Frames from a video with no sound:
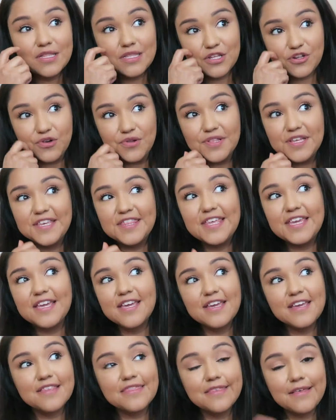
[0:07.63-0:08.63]
Literally
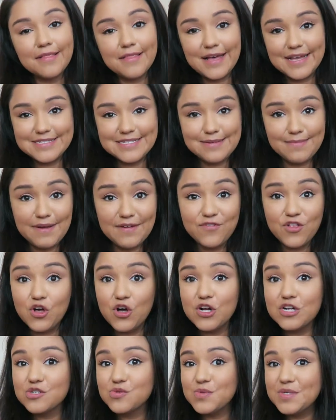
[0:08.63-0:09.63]
think the last time I
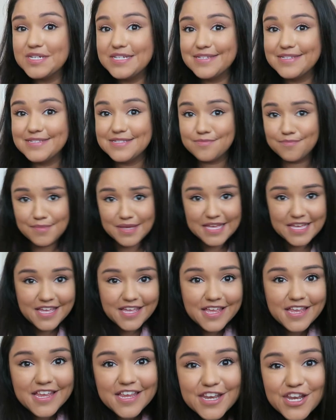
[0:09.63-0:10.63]
vlogged was
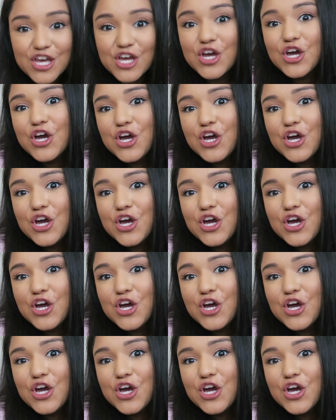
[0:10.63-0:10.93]
mid